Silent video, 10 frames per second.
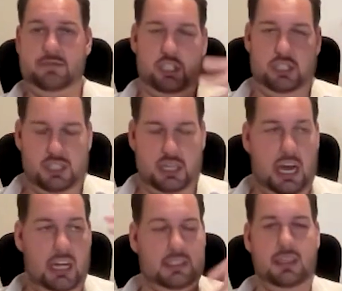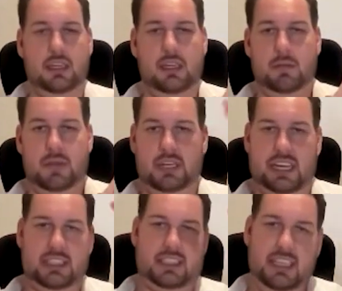which it's not, but
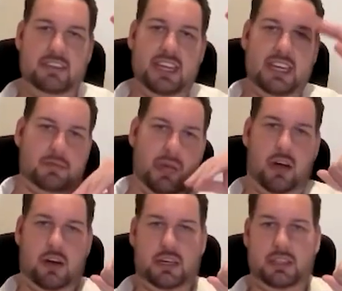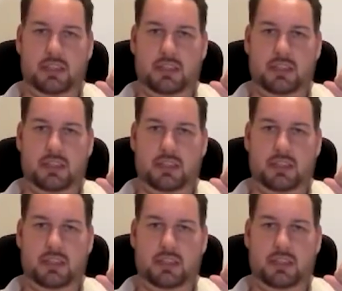let's leave that apart.